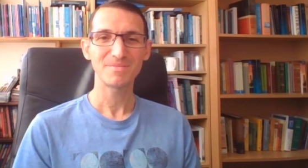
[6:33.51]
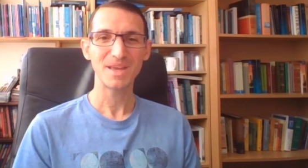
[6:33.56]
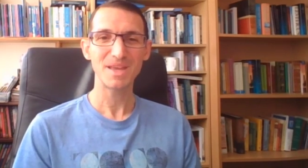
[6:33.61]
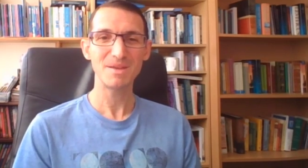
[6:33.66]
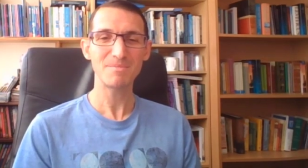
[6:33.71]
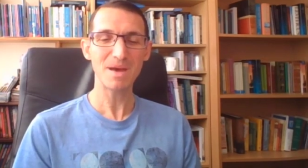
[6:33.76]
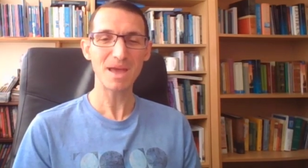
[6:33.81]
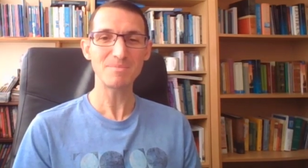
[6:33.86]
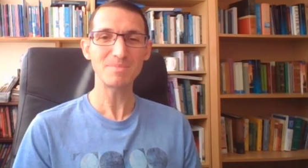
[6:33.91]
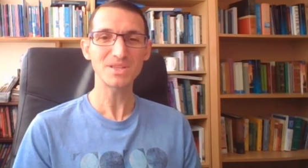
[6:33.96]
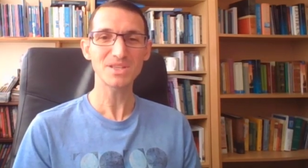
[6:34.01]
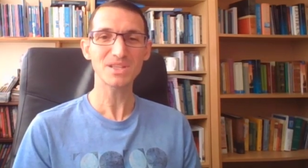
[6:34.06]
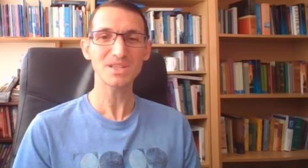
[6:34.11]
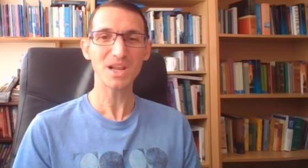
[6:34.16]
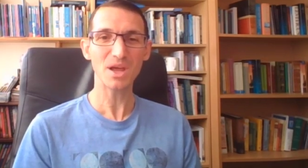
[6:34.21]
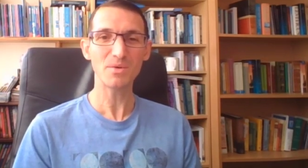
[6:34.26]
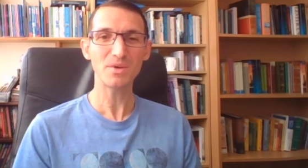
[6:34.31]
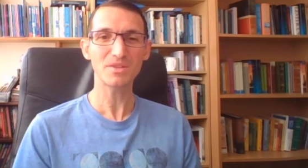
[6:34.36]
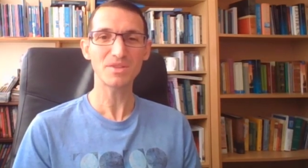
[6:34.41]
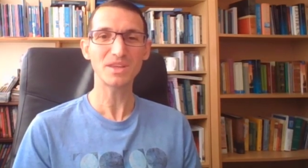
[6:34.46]
he may be
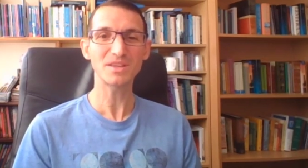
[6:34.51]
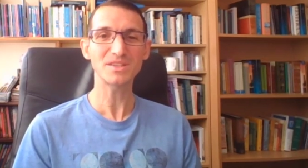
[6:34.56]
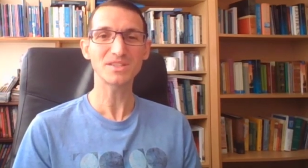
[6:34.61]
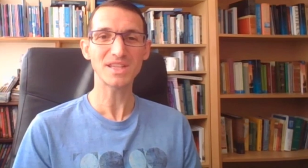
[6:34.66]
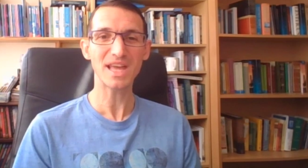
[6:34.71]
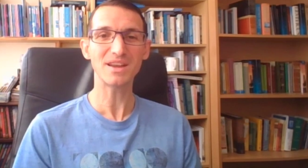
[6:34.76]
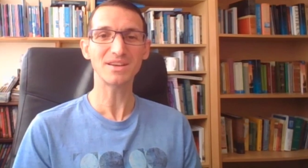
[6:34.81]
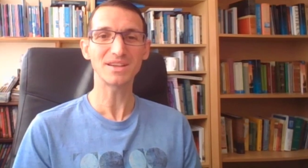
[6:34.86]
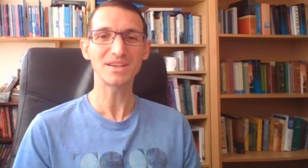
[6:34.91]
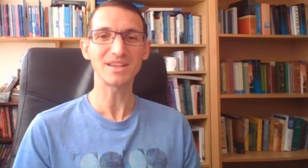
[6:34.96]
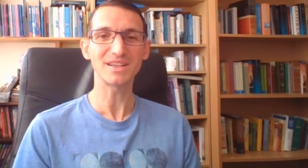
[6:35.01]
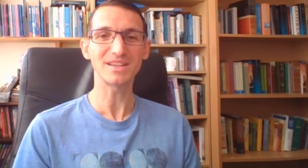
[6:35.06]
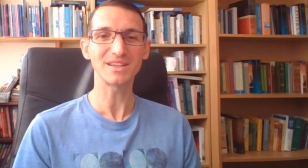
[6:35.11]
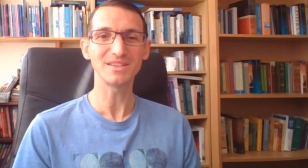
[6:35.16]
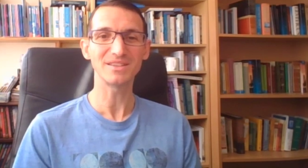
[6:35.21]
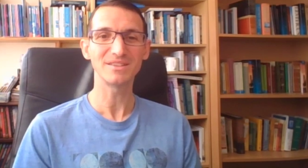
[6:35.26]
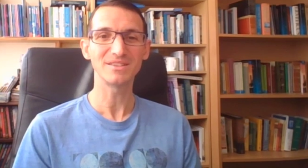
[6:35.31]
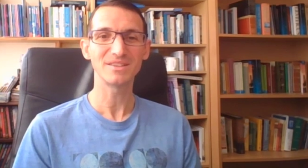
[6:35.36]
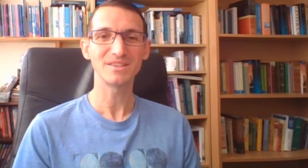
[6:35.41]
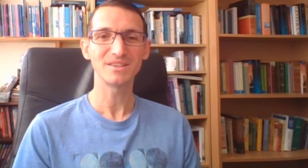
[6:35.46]
slowing things down a
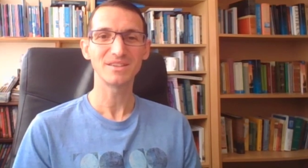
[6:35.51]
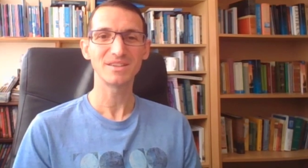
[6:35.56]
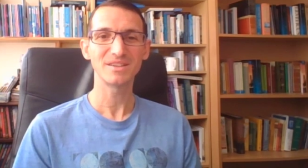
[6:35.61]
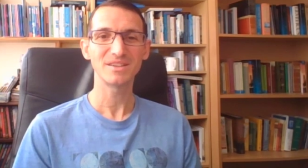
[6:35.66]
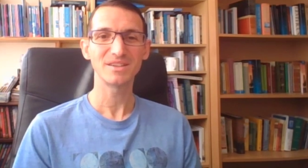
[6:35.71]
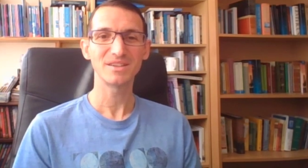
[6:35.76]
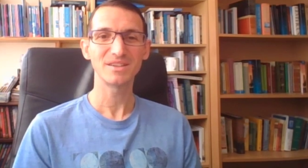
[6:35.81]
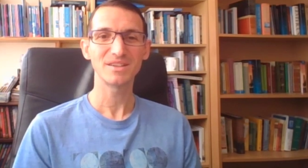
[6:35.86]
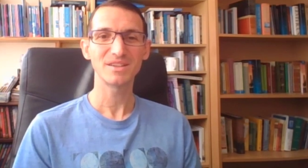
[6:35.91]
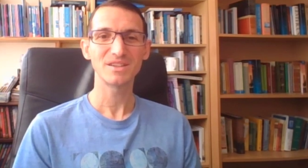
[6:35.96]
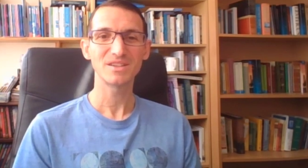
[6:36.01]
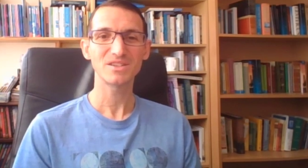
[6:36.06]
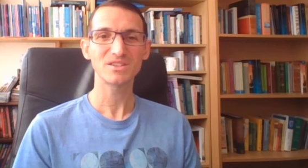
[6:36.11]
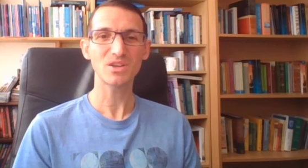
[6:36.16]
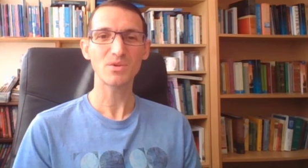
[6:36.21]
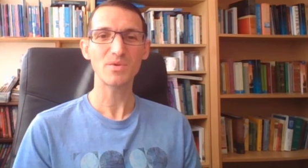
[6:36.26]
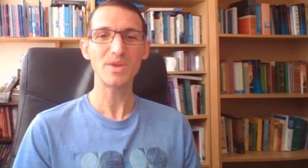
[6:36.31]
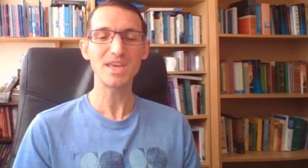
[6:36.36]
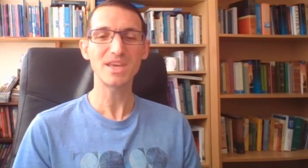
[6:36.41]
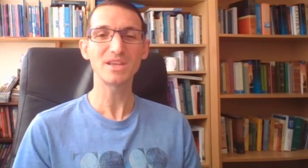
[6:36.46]
little
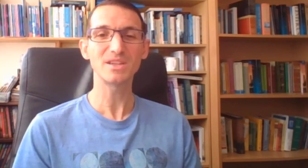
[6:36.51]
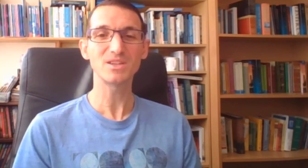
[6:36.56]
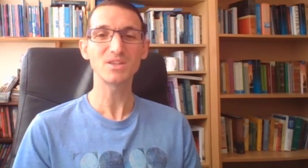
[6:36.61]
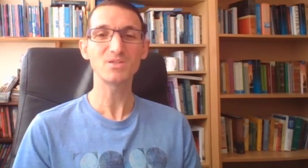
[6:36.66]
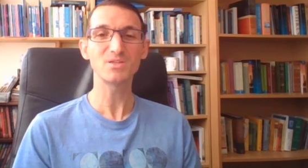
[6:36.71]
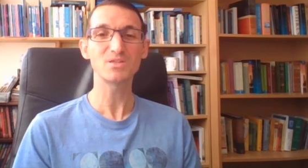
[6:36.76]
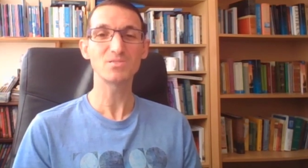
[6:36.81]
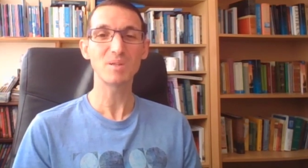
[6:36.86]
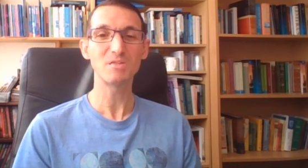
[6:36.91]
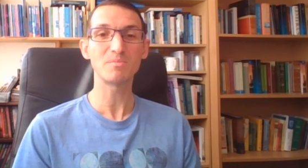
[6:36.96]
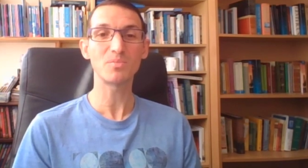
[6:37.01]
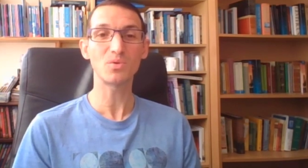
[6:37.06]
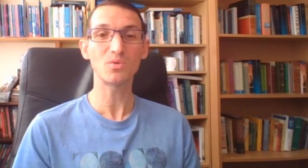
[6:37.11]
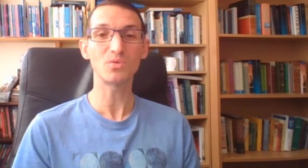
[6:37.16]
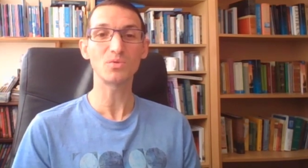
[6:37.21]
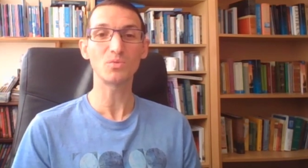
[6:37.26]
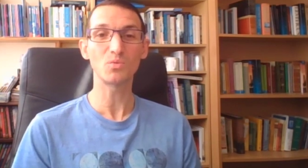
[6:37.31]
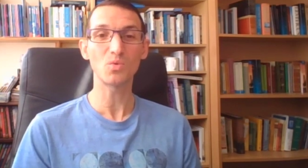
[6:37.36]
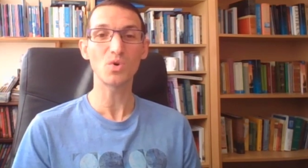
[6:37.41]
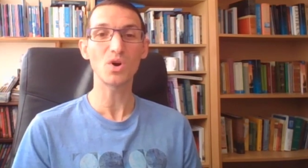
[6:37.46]
so he can do some
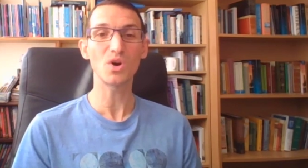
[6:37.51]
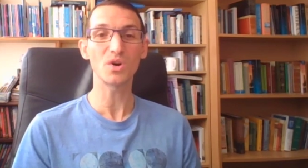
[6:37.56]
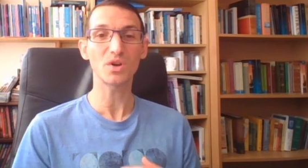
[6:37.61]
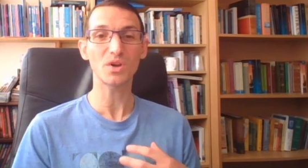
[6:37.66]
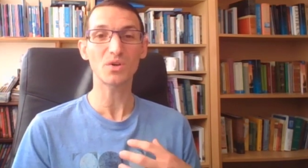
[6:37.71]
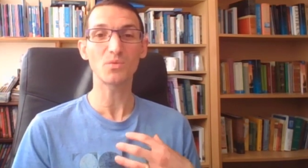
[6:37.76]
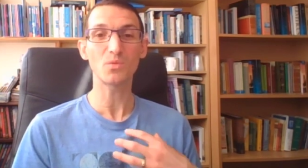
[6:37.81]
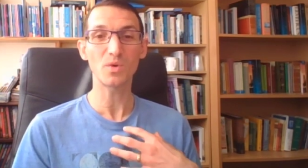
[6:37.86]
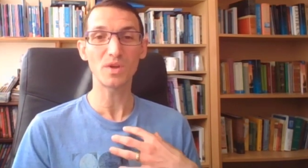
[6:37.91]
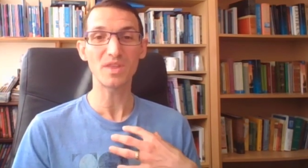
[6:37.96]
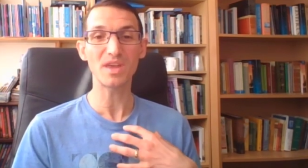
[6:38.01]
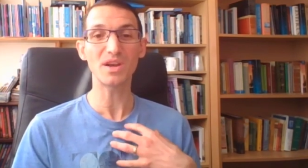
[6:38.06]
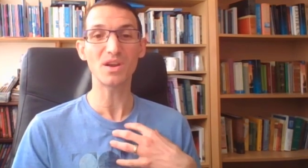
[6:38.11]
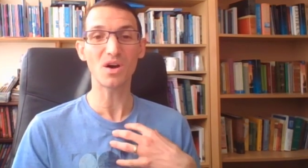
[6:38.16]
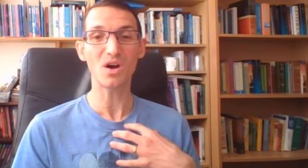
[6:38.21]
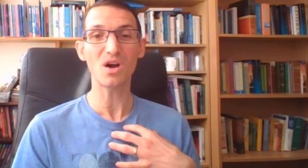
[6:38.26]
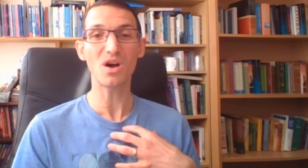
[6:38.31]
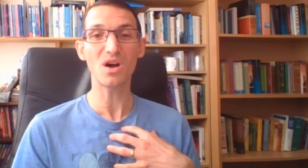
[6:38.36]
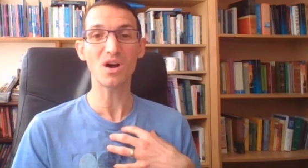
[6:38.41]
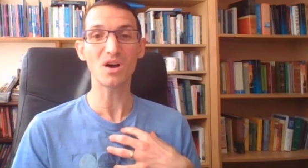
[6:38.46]
important work within
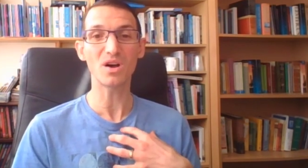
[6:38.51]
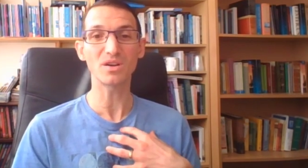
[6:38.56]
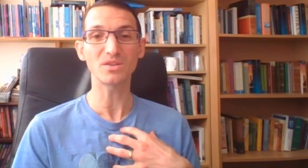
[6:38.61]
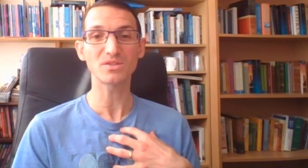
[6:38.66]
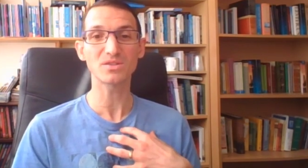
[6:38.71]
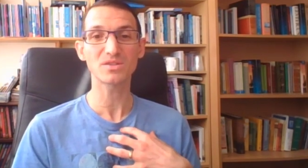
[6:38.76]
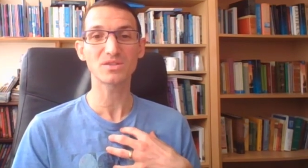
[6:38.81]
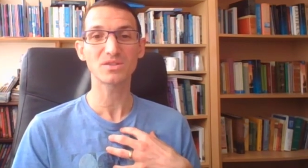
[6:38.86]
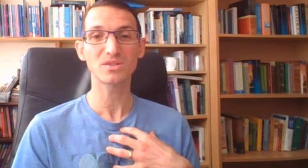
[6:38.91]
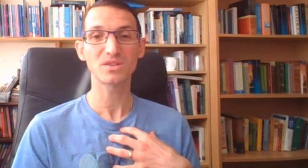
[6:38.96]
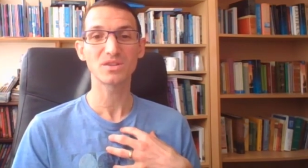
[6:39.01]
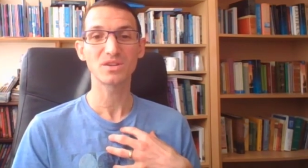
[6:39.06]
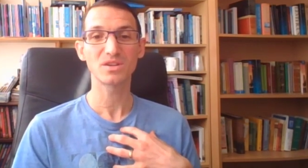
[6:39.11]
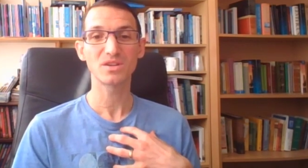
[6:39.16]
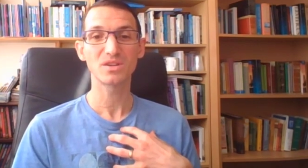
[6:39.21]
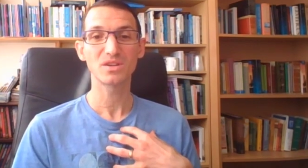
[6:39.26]
our hearts